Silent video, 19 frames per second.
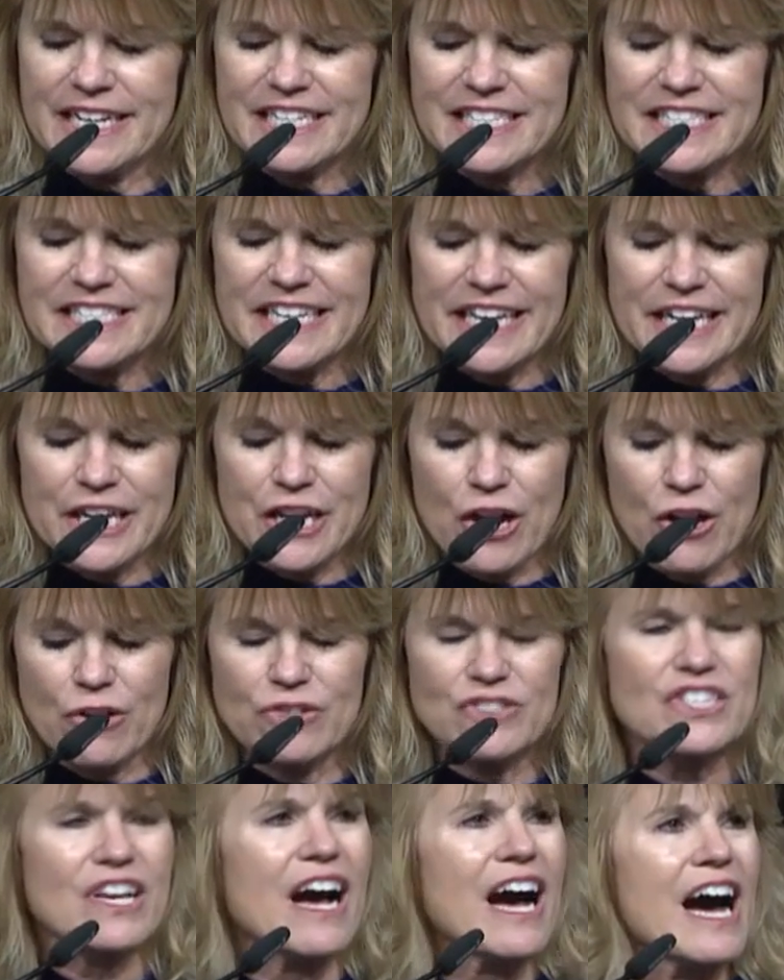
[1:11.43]

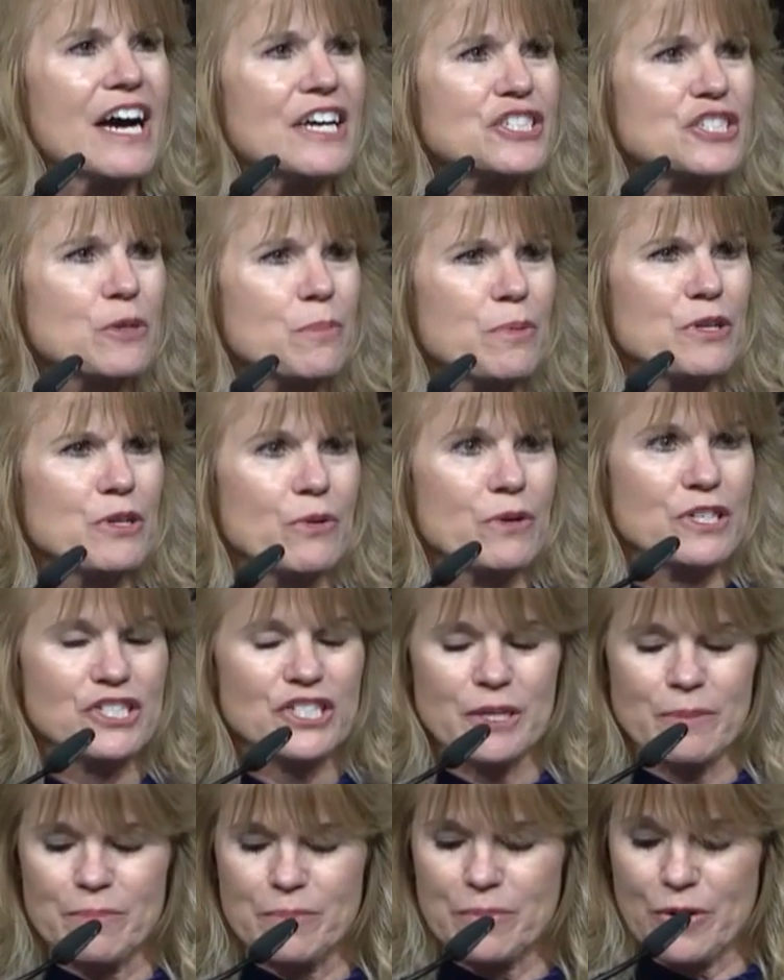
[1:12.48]
CEO's
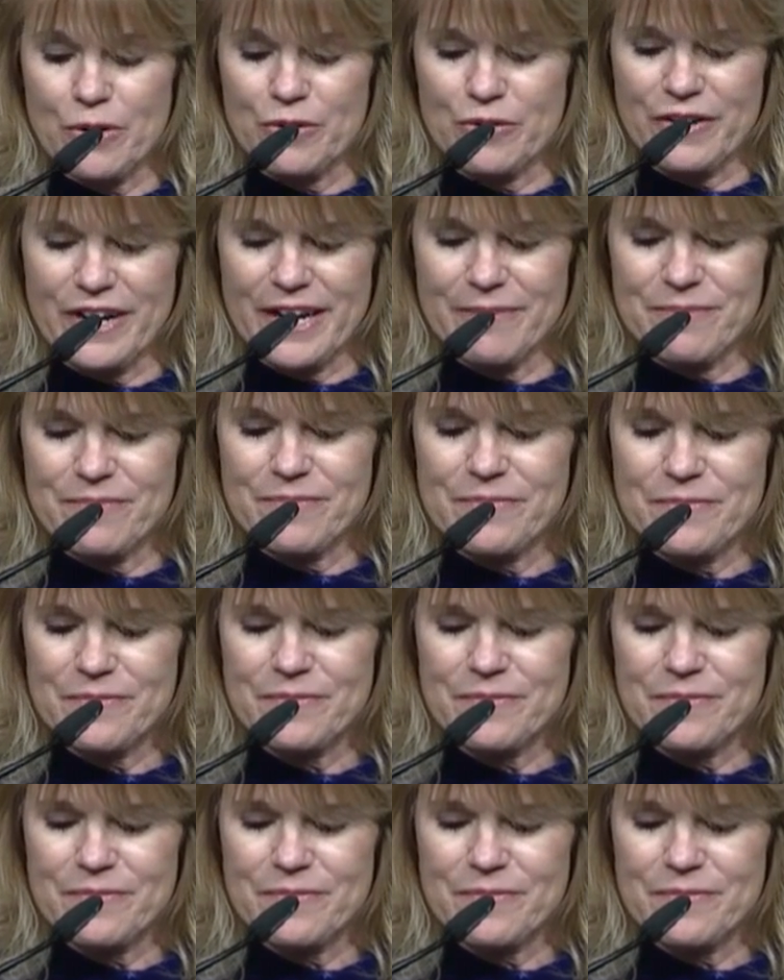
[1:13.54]
Entrepreneurship Program.